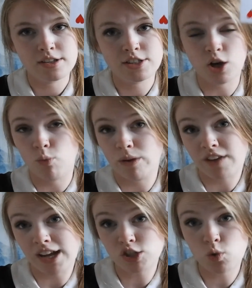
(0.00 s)
So we've
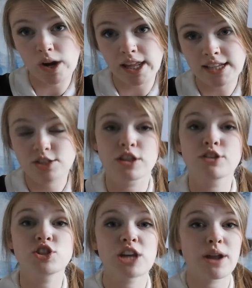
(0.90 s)
got 20. So
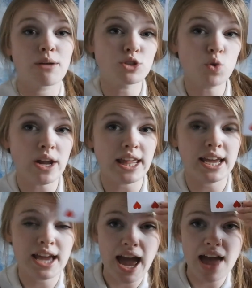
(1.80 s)
they'll shout out 20.